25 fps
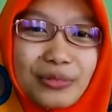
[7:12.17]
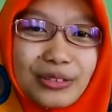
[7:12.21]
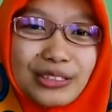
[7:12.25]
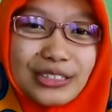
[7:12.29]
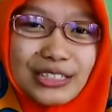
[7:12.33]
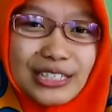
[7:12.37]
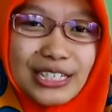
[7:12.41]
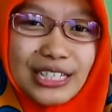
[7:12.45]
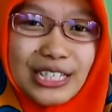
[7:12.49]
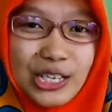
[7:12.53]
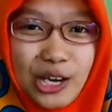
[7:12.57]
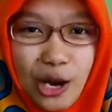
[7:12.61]
to
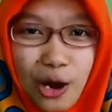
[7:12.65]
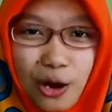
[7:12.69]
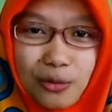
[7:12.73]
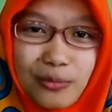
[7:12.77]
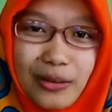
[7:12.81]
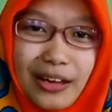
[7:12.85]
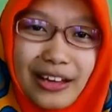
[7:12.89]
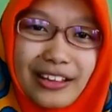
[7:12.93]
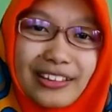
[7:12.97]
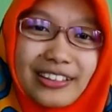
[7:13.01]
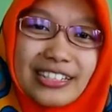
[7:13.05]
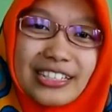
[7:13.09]
build a
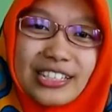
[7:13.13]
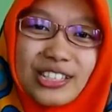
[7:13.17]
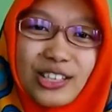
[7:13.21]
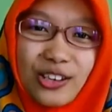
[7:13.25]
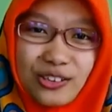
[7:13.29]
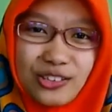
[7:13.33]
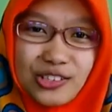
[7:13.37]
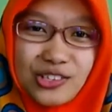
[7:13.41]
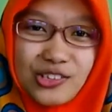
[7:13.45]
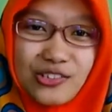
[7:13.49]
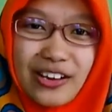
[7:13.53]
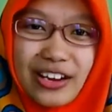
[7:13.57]
snowman, the
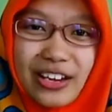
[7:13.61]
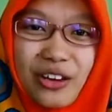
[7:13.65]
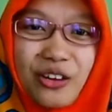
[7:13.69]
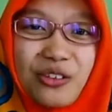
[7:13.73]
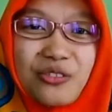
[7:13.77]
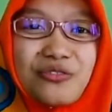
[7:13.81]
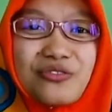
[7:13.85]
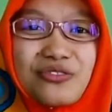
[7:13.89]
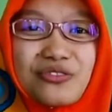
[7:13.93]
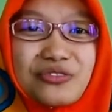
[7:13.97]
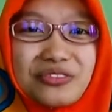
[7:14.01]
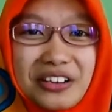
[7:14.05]

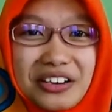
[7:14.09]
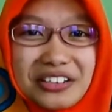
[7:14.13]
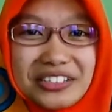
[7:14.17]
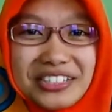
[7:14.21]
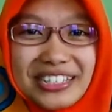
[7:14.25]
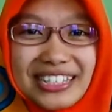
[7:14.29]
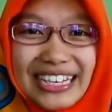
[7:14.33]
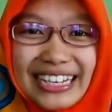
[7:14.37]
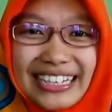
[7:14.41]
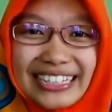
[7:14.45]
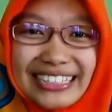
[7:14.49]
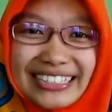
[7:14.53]
soundtrack of
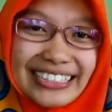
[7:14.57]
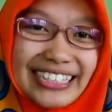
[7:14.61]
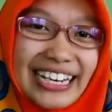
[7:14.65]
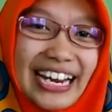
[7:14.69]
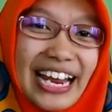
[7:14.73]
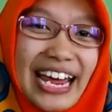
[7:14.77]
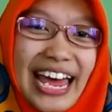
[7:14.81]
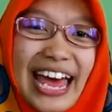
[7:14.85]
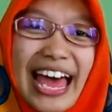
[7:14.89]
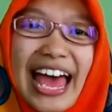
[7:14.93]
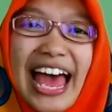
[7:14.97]
Frozen?